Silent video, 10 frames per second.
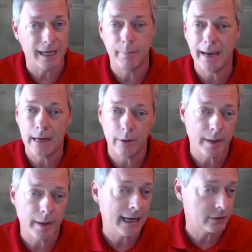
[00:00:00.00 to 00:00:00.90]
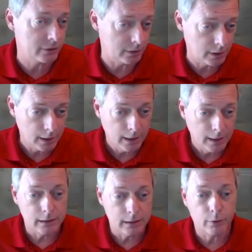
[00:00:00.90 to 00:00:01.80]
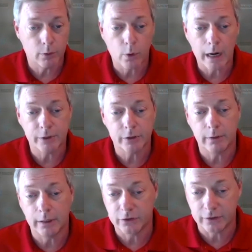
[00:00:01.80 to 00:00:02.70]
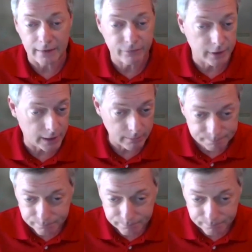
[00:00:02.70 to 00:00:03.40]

You got battery packs and different requirements around safety.